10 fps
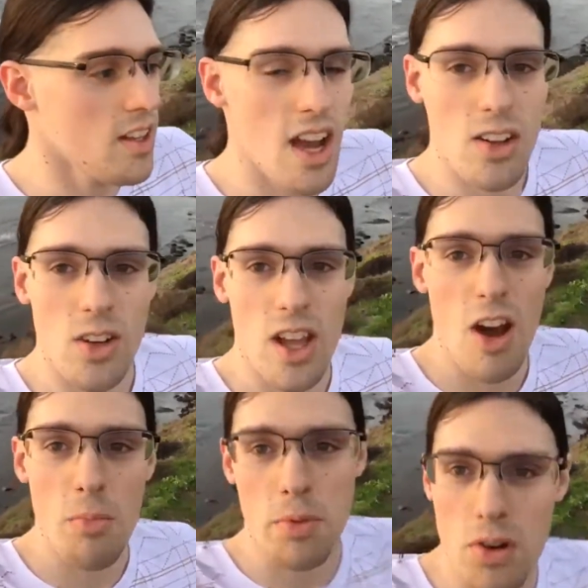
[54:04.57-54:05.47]
Yeah, look
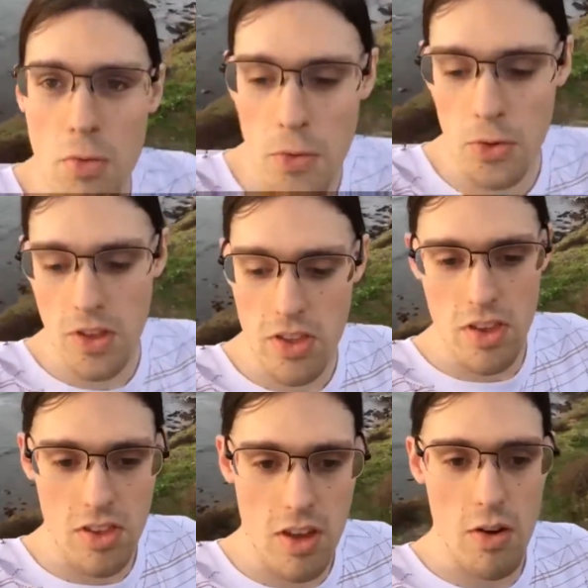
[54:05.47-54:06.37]
how beautiful this
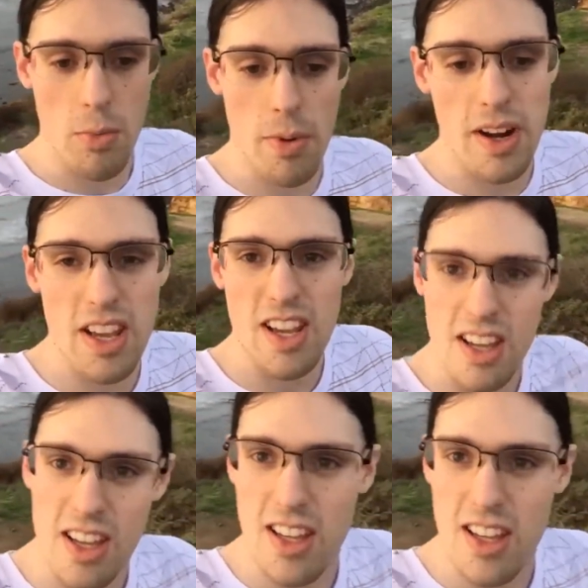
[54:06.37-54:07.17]
is, everybody.